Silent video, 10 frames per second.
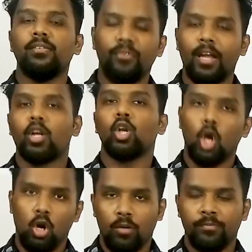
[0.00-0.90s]
effect
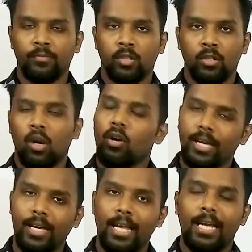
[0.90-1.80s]
law.
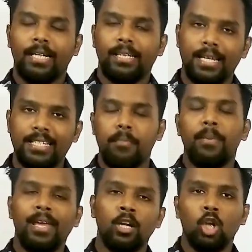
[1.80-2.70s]
Okay, that is the
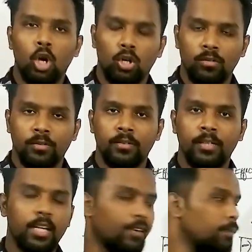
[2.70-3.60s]
main law
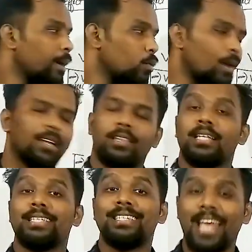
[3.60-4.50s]
given by
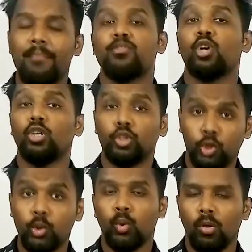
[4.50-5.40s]
what? James
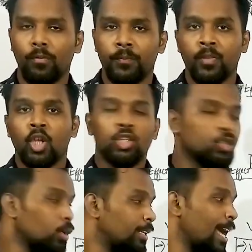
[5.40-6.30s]
Joule.
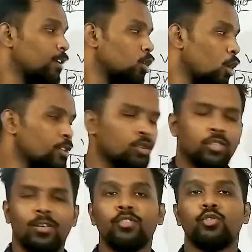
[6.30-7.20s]
So that law is known
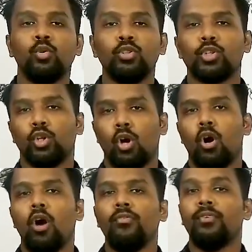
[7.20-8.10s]
as what? Joules
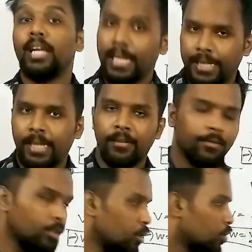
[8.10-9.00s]
law of
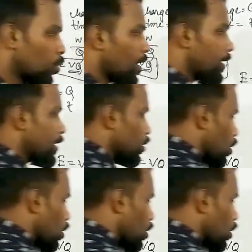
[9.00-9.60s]
heating. So what this